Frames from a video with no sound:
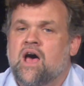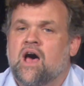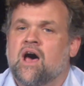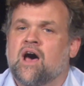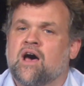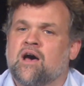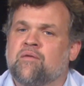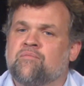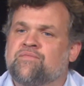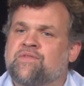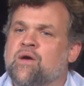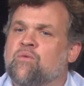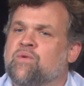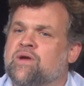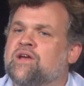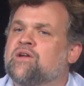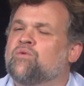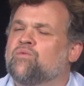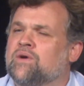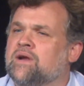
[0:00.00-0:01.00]
that we
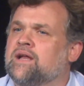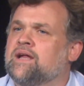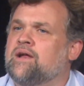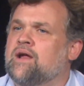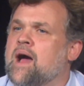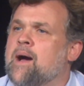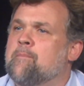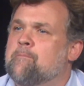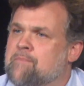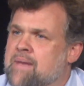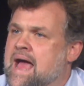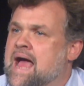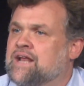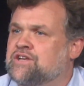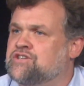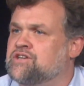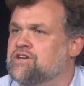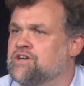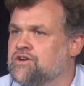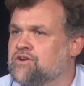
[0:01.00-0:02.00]
can really
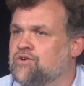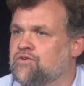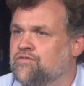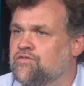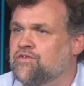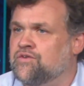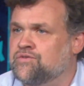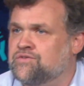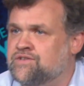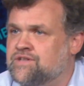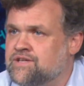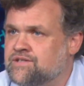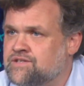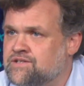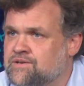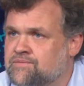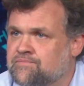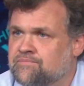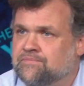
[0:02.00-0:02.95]
imagine a new food system.